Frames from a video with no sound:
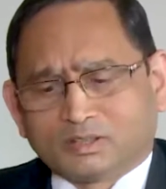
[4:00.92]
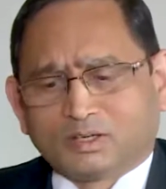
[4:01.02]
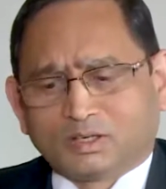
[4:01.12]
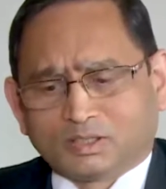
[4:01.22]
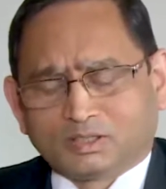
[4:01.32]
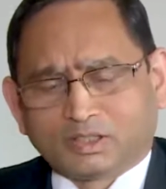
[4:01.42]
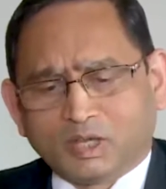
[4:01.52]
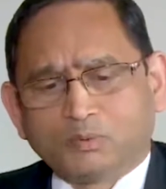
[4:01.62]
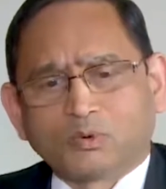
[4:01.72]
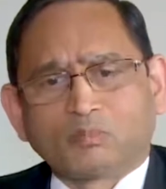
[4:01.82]

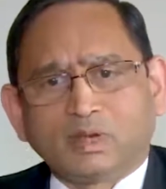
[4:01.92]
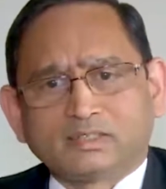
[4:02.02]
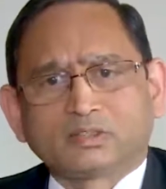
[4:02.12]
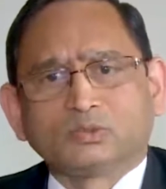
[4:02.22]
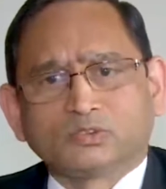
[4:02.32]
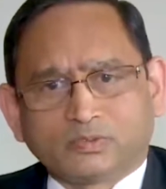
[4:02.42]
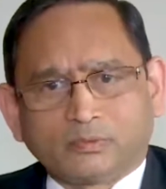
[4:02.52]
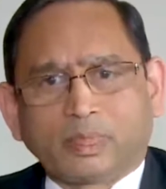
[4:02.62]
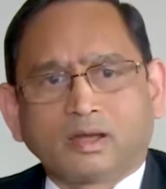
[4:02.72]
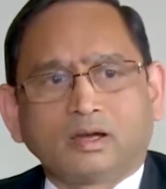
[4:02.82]
3-4 milestones
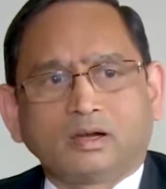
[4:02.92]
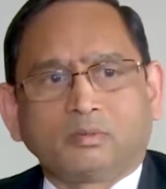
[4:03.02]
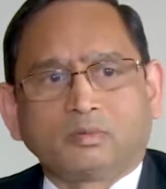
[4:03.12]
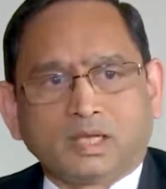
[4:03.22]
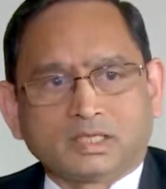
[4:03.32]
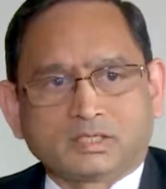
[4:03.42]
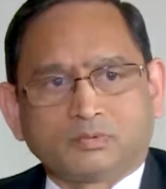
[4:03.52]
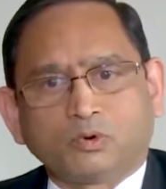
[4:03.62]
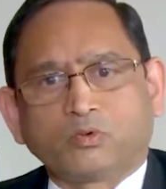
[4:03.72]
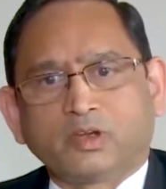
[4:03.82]
of last
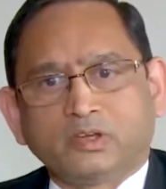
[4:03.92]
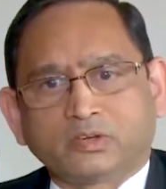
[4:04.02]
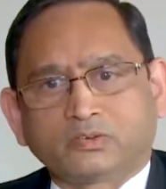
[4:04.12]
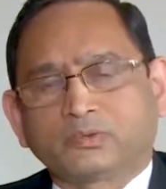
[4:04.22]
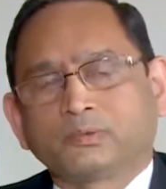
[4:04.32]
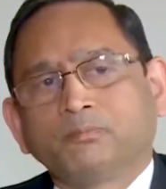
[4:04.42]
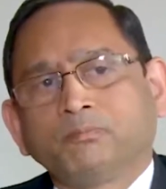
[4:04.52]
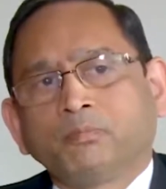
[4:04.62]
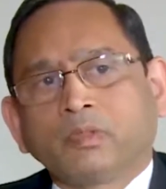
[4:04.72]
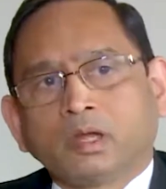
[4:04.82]
4-5 years.
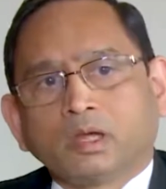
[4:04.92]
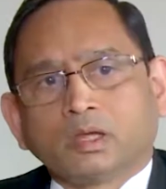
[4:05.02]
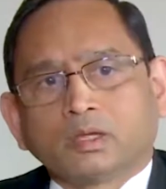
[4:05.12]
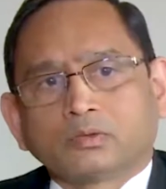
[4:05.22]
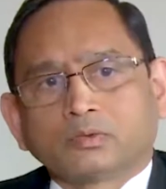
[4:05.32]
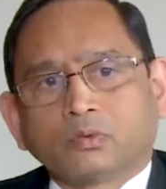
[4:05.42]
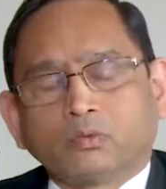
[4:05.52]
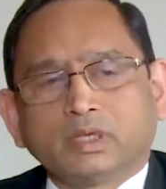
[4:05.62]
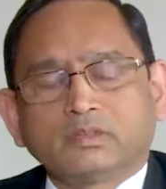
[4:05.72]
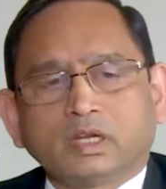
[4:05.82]
So
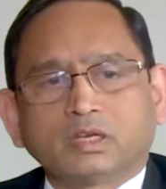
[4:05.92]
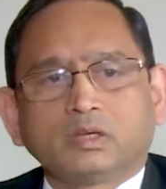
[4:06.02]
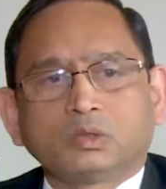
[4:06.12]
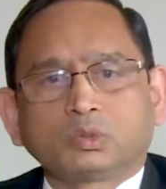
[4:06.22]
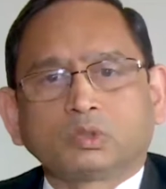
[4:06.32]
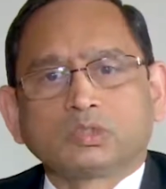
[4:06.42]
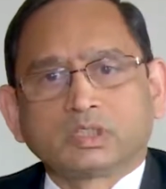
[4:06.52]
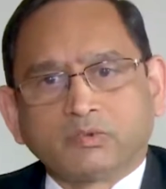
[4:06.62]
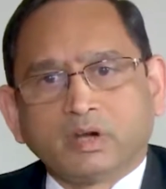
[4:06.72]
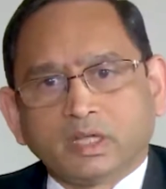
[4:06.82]
one is that in
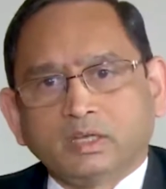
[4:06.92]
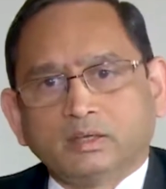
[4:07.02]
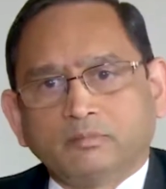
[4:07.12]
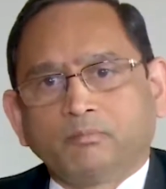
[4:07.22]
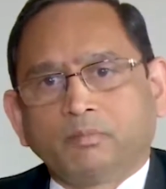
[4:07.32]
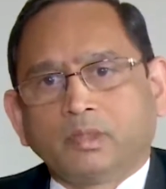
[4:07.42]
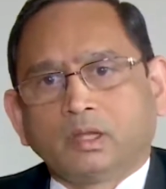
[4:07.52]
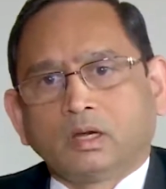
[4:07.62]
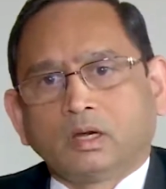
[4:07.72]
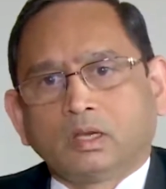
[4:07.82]
2017,
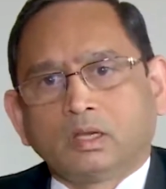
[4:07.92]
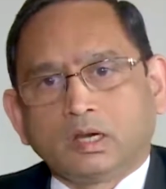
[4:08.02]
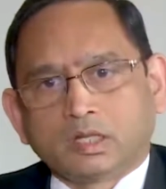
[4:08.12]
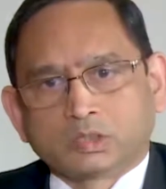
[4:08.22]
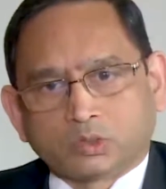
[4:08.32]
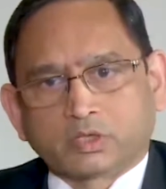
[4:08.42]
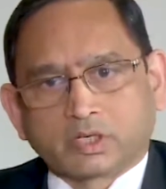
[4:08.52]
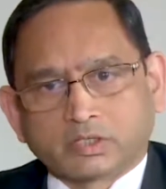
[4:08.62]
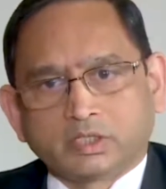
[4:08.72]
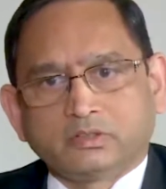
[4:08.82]
London Stock
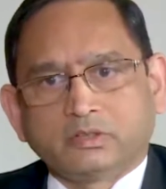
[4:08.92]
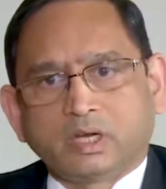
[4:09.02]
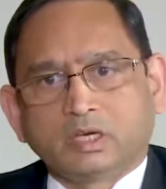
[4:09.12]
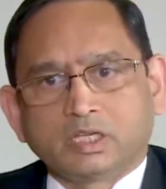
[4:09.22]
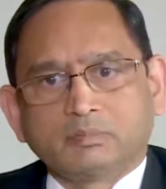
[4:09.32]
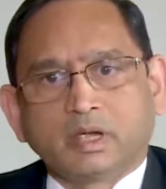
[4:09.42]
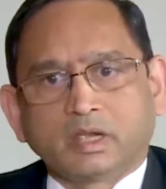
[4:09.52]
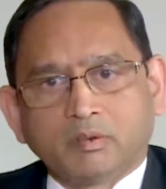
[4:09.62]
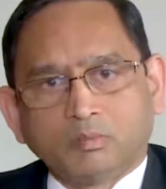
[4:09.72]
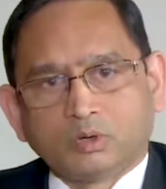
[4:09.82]
Exchange and SBI
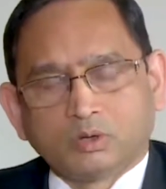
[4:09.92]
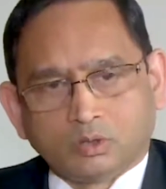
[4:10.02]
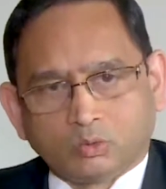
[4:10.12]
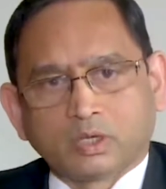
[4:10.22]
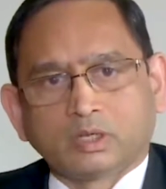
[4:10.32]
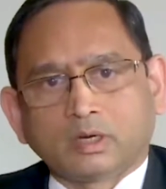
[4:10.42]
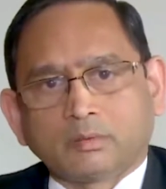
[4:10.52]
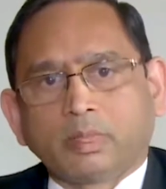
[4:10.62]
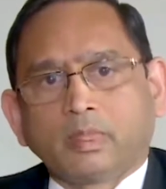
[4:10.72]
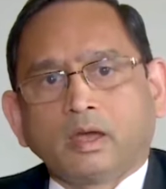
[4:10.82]
came together,
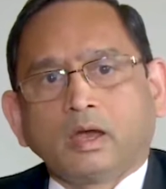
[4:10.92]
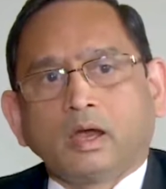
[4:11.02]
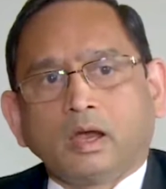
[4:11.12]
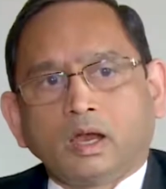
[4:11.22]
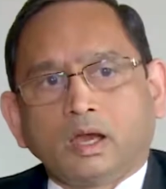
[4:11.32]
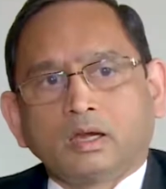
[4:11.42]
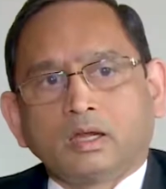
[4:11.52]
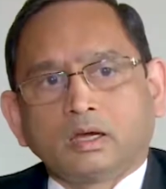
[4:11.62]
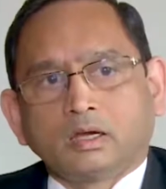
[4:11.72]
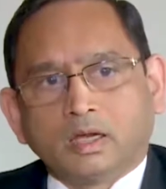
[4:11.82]
and
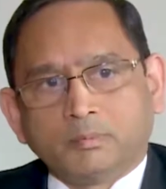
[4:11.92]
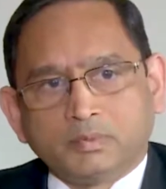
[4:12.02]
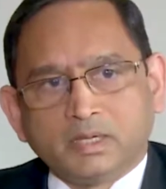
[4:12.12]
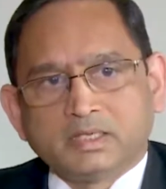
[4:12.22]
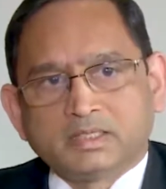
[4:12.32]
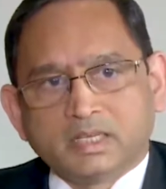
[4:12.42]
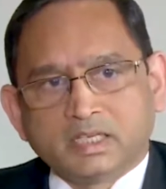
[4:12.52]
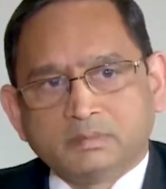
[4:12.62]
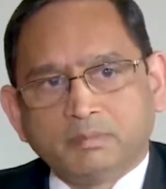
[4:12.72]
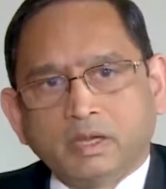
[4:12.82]

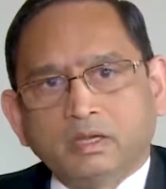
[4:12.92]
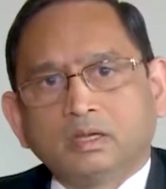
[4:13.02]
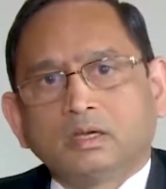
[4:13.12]
FTSE SBI